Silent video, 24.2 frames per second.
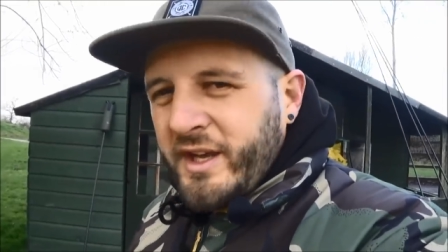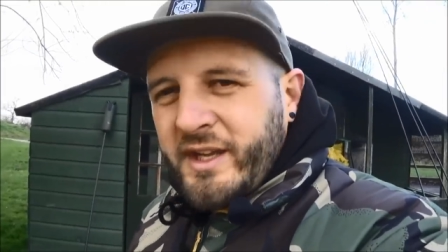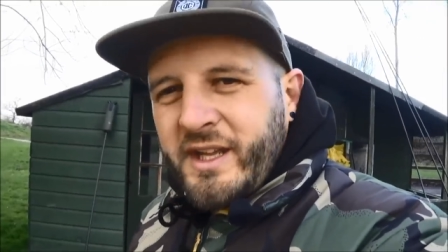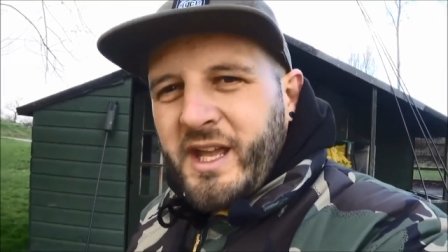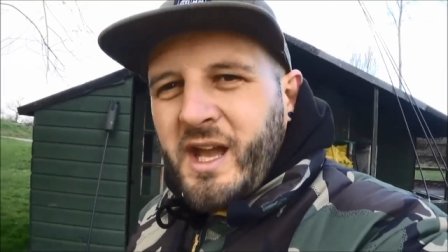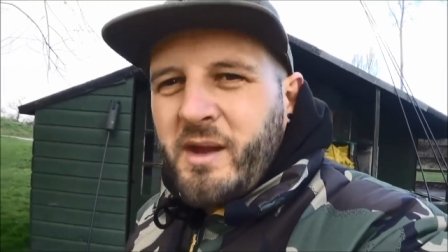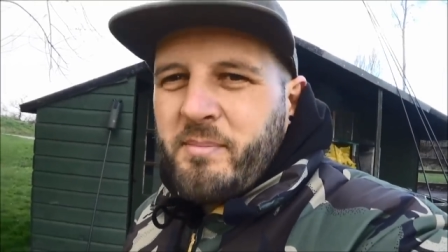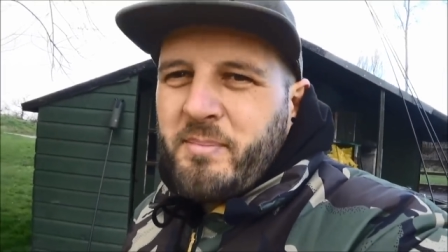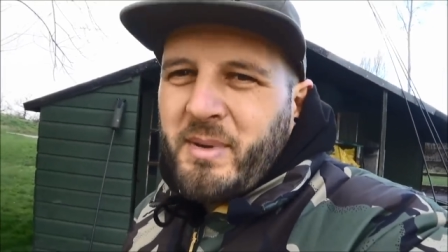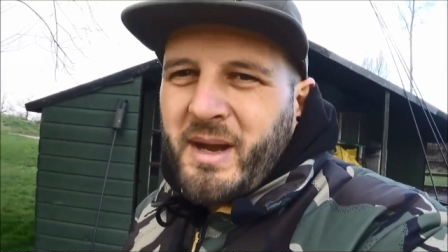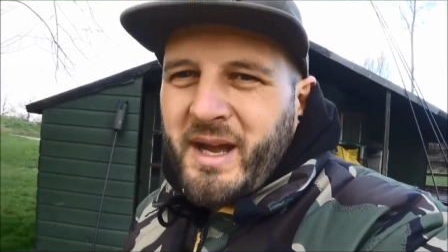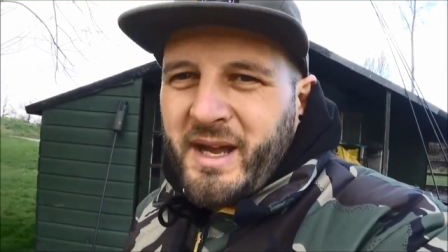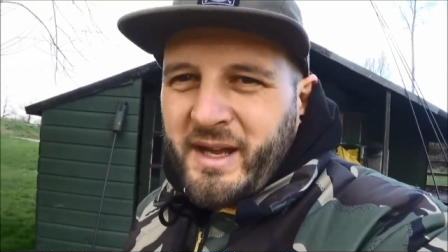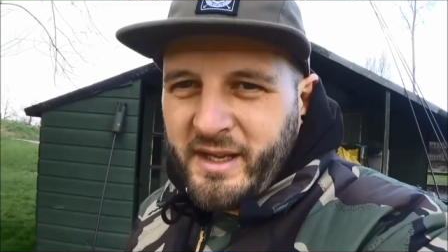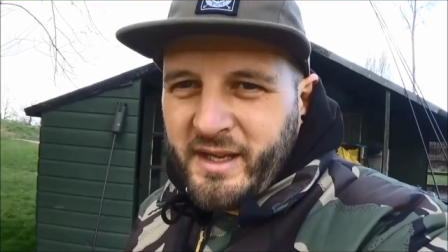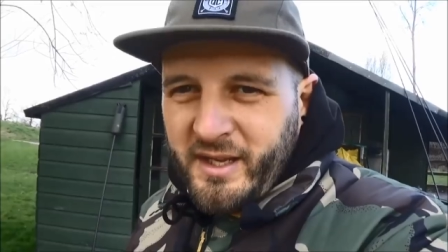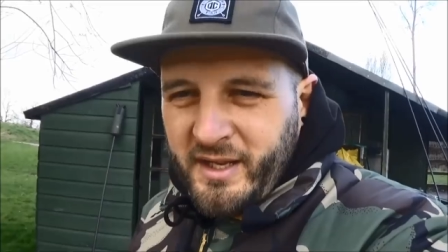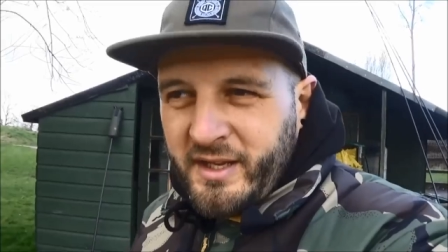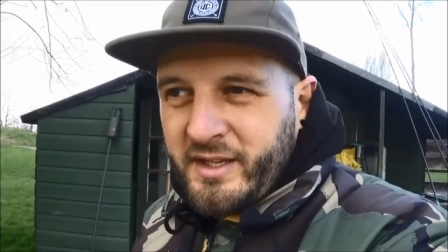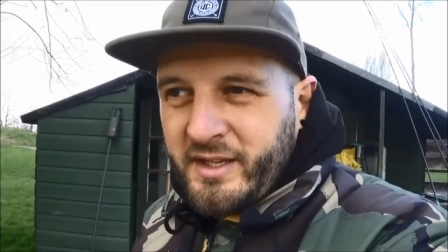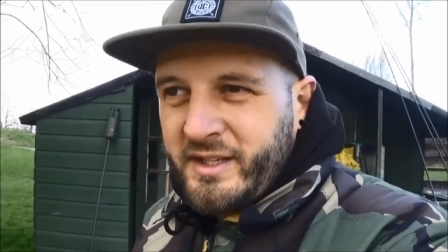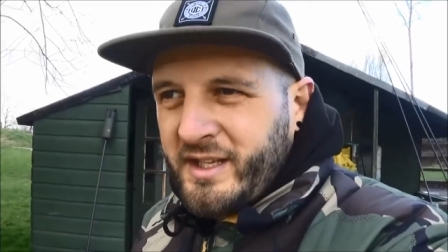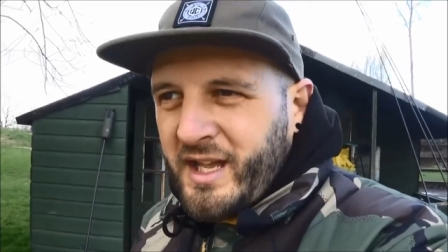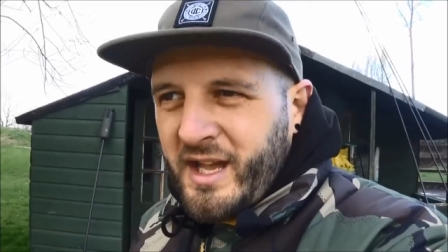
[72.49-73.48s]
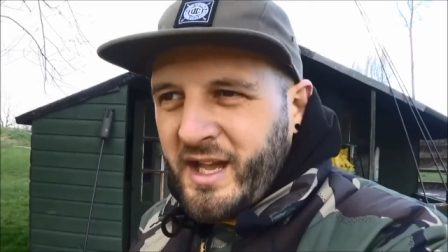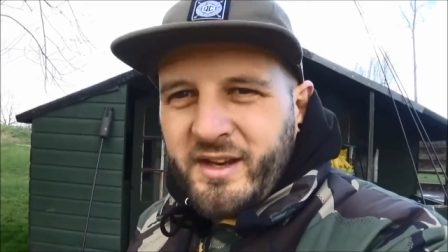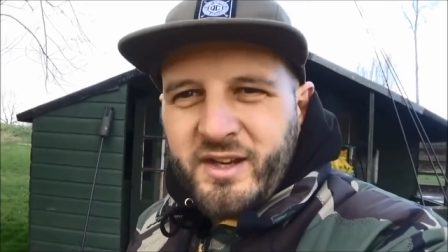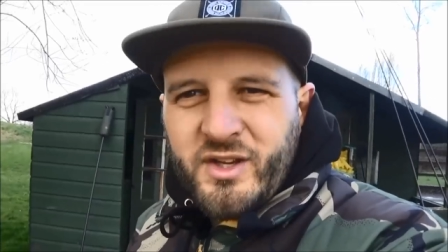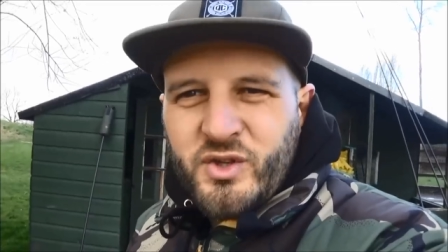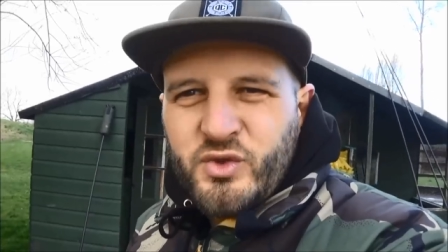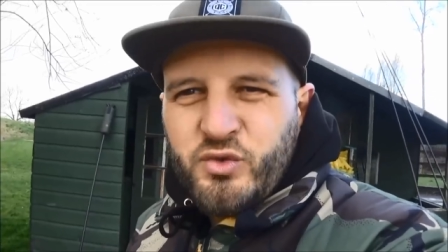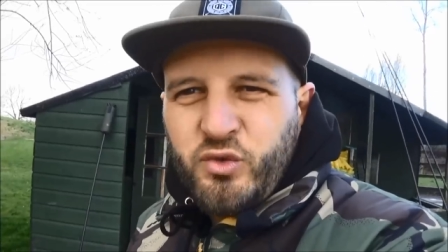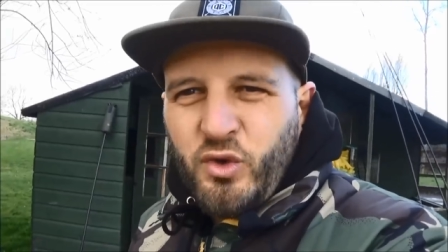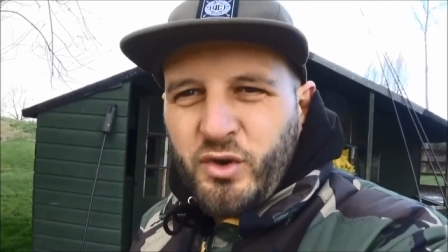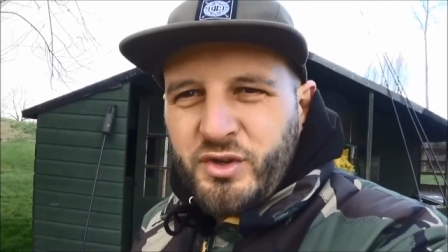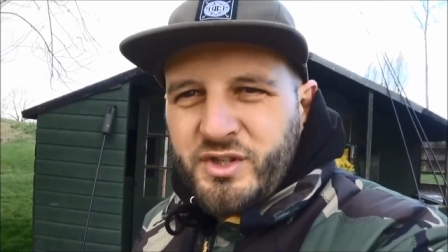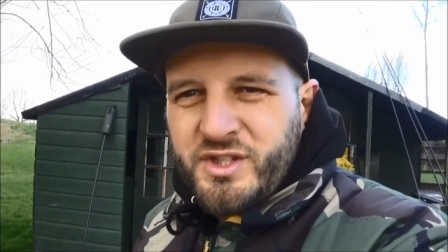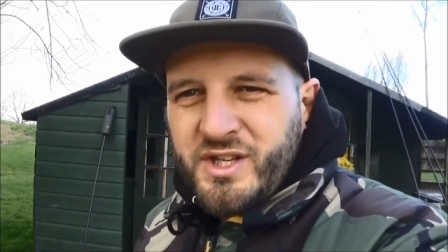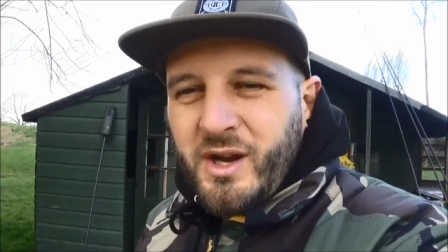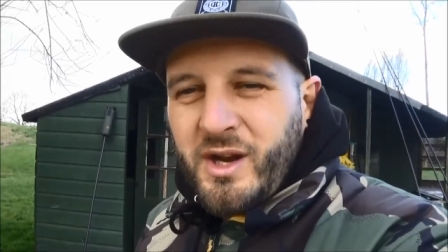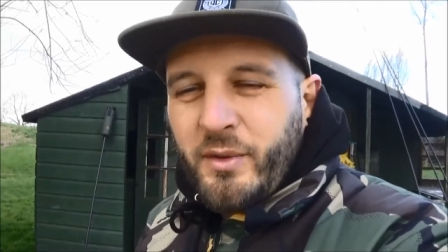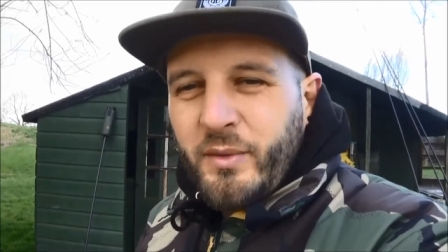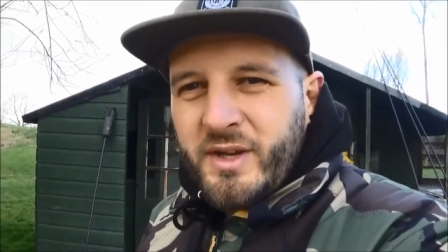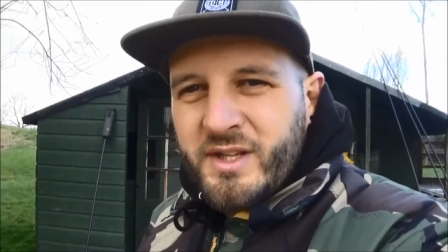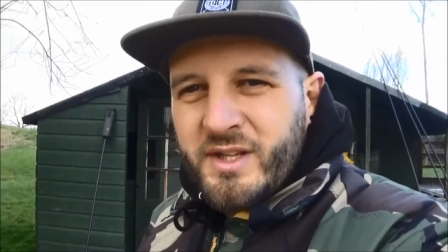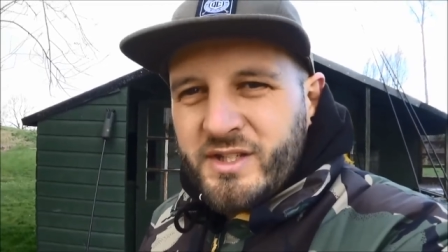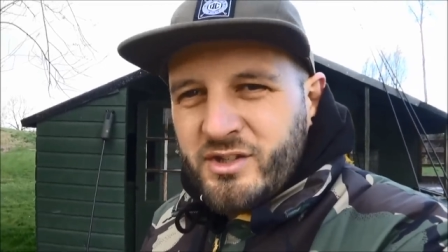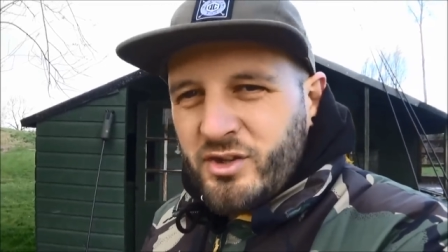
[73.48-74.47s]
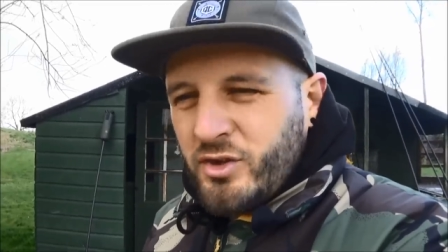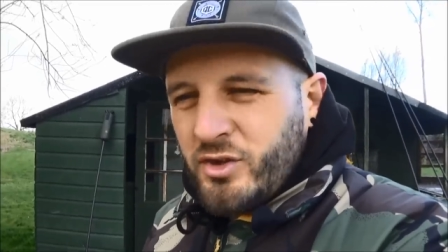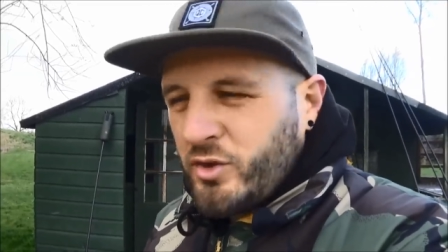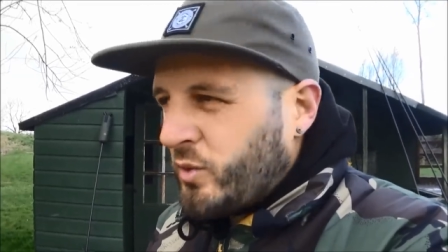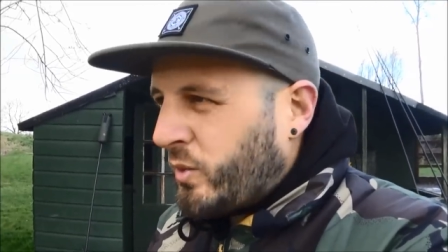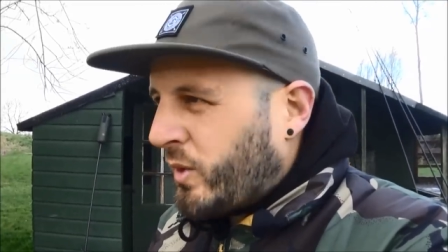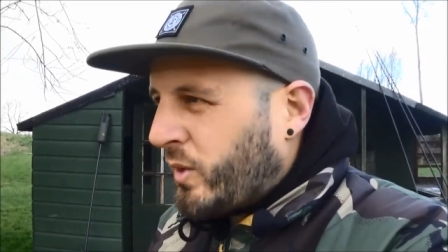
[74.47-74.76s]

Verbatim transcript: Get back, get these rods out into